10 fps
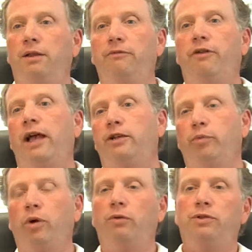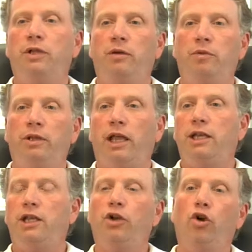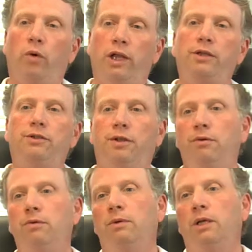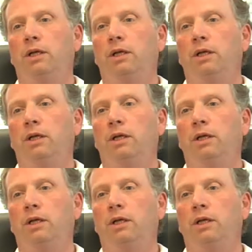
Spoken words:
in fact, approach them, and they did agree to